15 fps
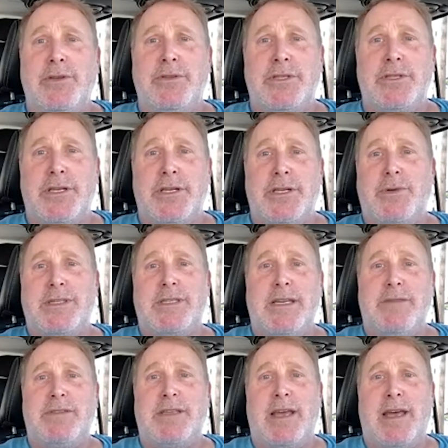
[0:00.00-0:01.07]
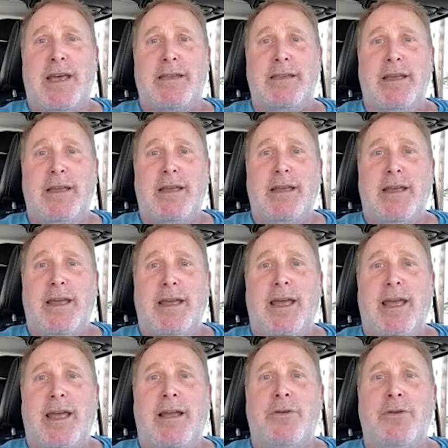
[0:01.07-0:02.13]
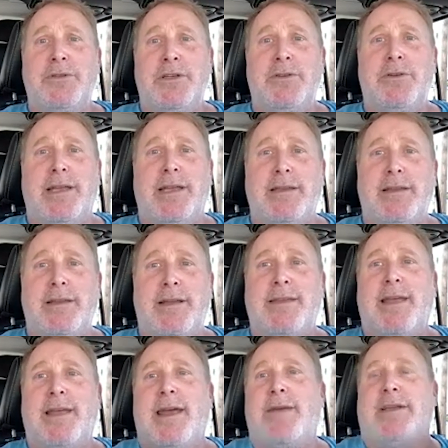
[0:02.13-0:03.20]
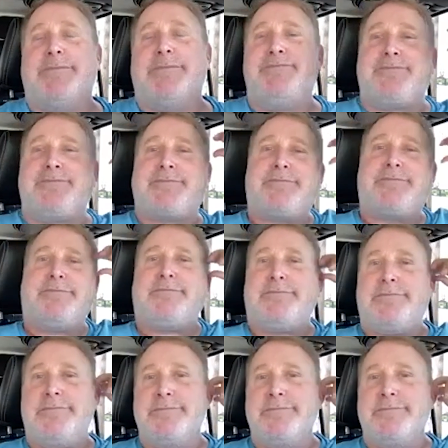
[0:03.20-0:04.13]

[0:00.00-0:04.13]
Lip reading: do just what Steve said, and go do it. God damn it.